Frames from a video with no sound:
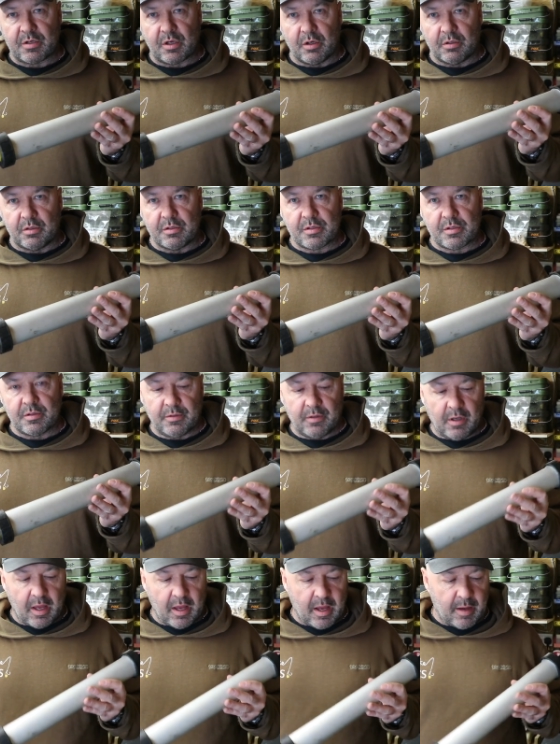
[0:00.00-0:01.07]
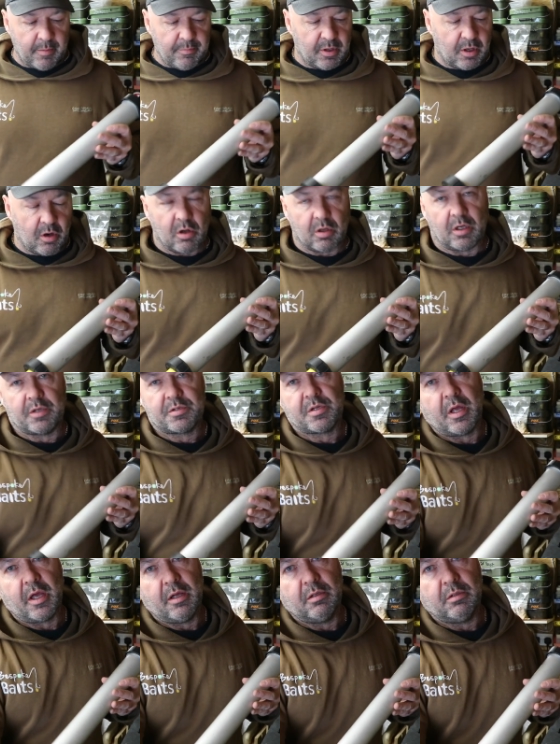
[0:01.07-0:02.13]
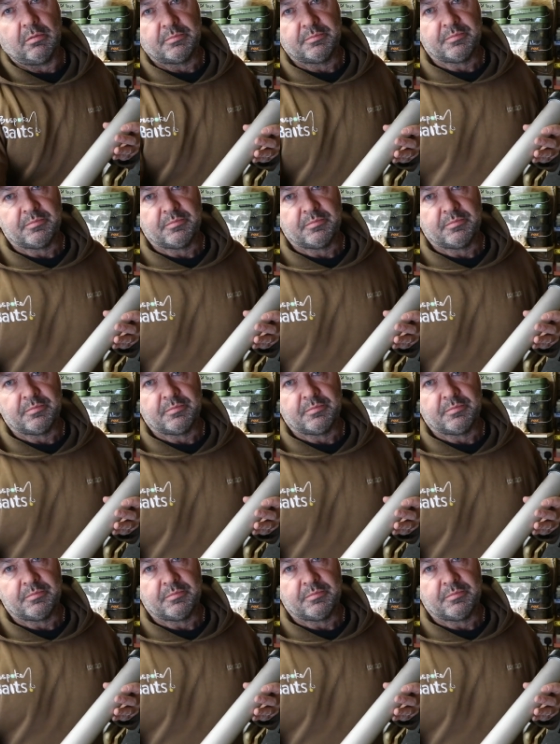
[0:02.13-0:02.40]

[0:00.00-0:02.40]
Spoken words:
guns, the Gardner style,